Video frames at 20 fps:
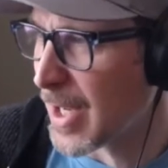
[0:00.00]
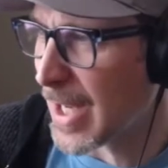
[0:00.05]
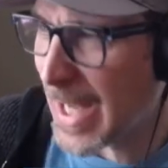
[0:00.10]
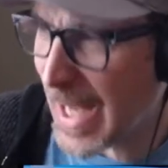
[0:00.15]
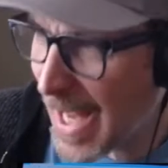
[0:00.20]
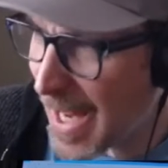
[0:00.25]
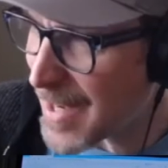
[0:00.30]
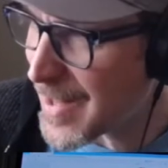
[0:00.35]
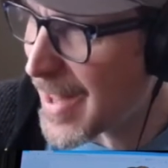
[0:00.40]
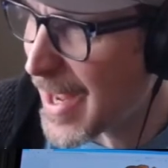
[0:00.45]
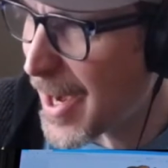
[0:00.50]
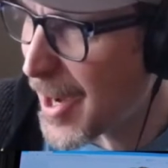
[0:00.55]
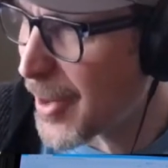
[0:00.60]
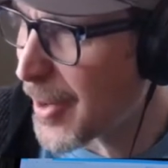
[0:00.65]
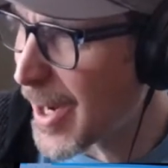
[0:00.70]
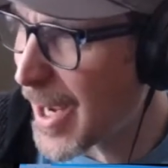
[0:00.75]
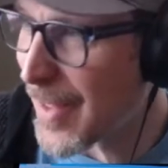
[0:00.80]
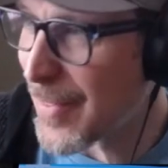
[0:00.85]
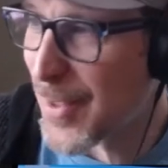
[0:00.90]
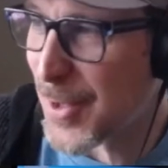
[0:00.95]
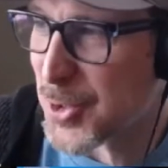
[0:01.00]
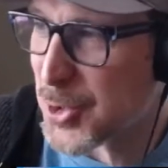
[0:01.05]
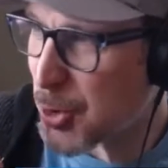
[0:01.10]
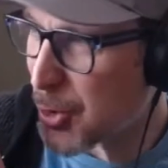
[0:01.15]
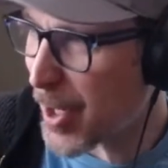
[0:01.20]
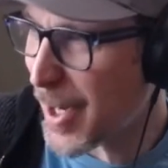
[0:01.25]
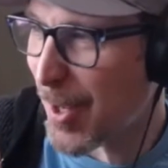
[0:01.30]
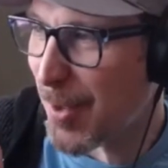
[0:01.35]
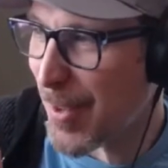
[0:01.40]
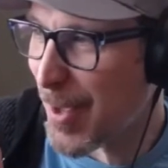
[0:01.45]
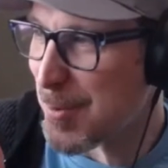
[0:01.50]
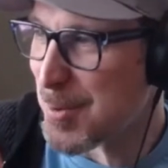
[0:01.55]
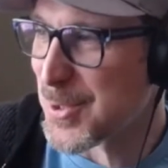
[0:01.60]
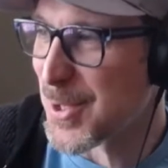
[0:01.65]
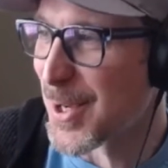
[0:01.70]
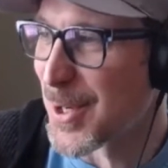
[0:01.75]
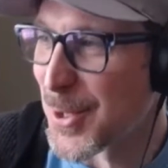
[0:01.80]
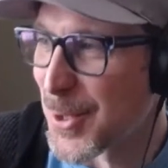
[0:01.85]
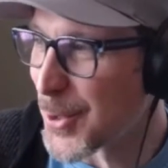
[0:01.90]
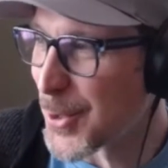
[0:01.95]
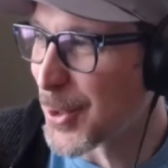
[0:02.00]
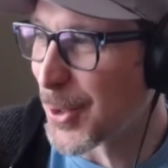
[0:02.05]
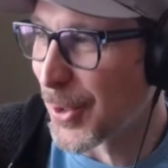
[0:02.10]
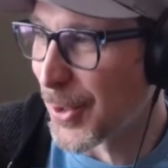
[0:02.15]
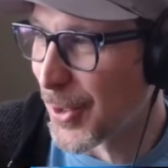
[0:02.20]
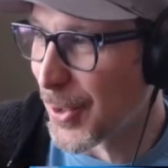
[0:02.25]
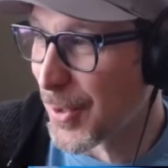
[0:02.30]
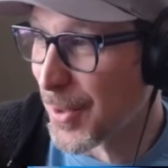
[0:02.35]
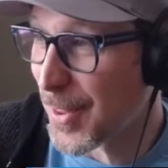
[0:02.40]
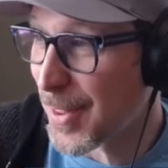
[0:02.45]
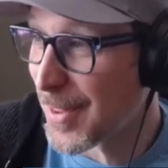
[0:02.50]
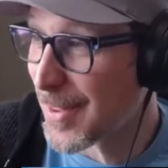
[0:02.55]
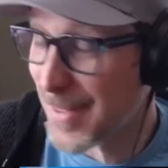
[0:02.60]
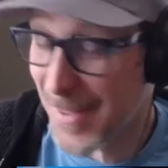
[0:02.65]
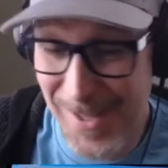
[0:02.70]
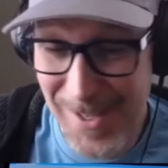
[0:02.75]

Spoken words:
get there, and the trail that was on Google Earth